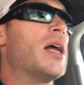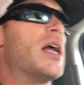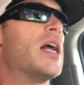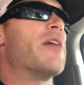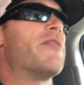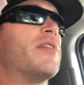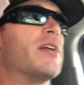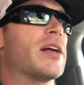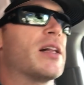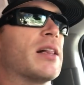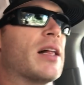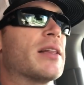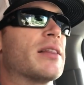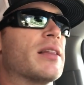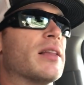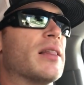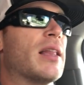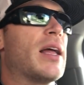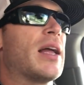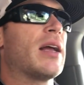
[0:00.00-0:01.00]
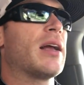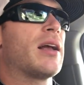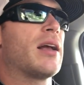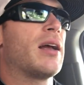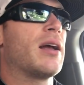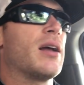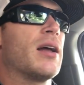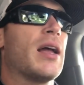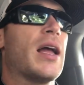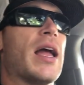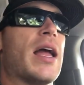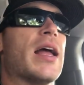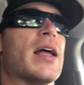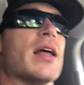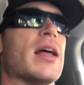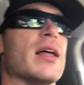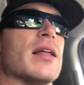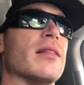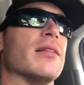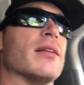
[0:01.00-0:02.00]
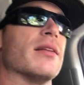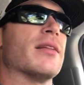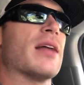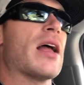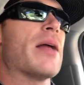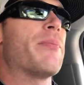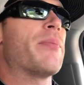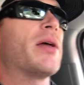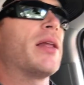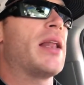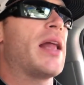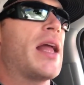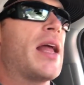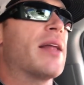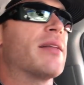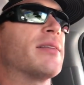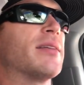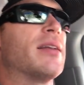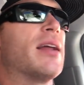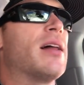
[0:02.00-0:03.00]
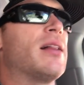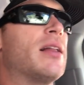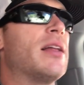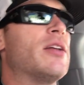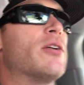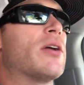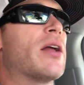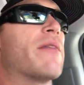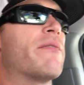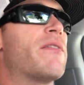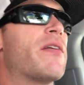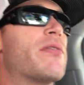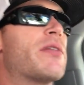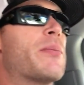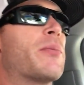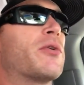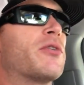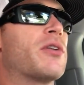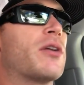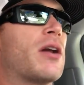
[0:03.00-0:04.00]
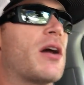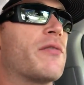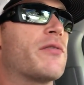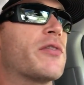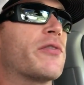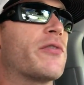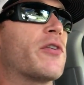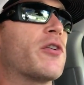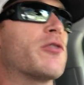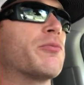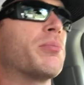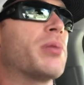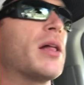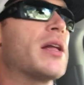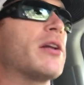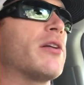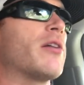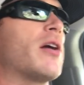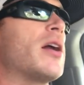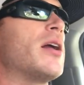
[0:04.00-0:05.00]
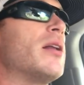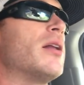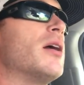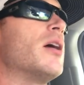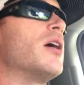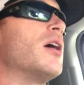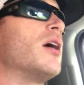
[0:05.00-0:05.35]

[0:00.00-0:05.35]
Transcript: if you click the link and type in Antonelli, you'll get 50% off your first Plate Crate.